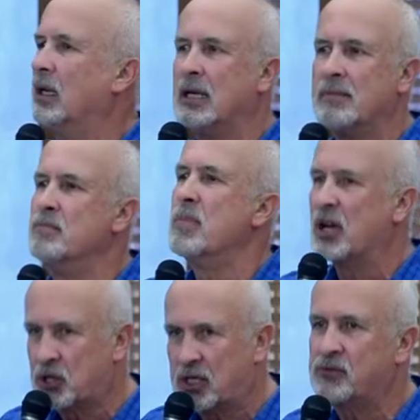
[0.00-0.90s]
It
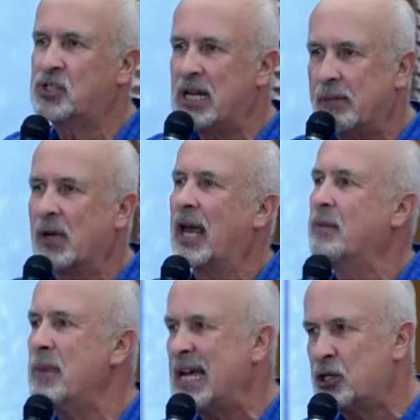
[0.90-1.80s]
must have seemed
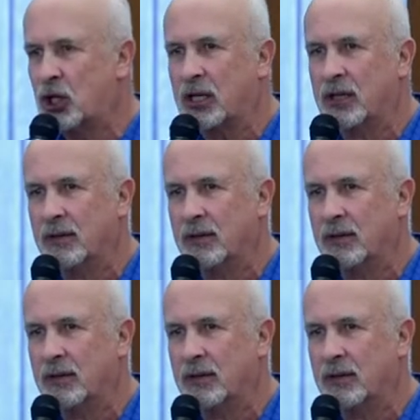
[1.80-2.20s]
like magic.